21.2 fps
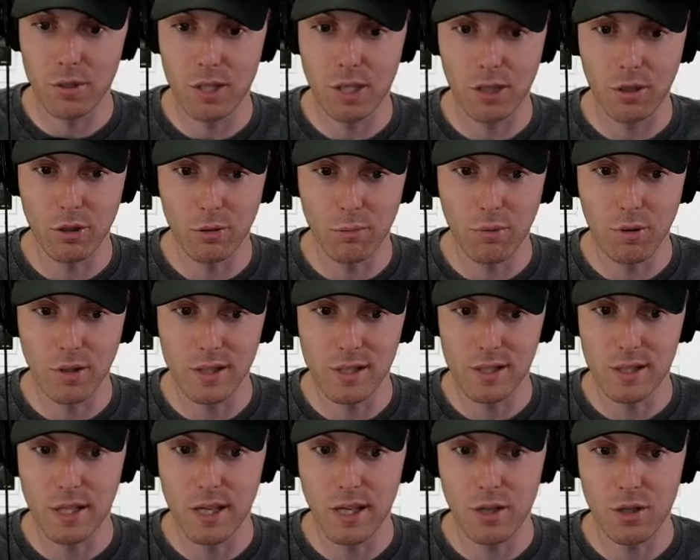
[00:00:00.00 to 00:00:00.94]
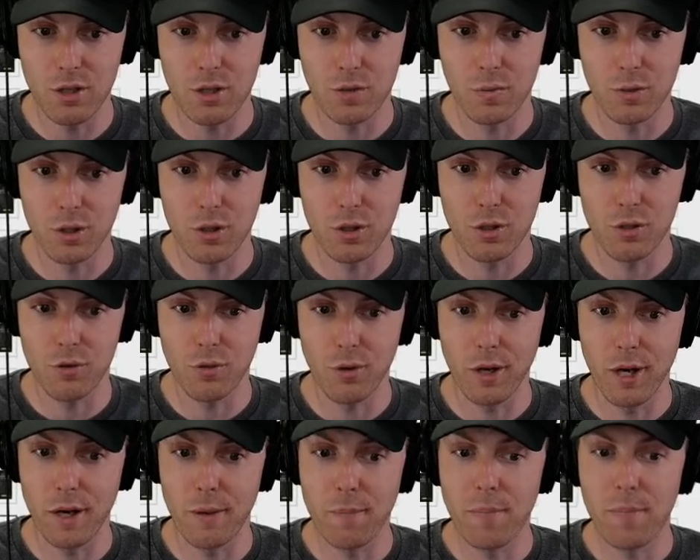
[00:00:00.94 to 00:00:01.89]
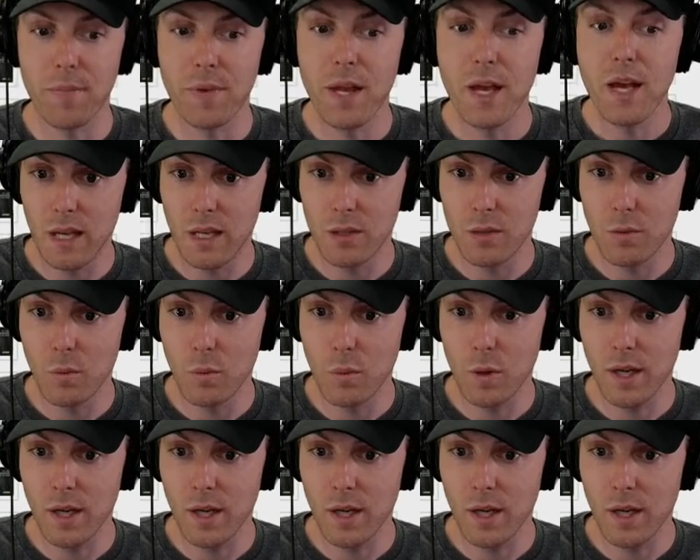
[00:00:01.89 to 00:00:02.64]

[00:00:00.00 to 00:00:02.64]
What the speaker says: your particular presentation, which is great. And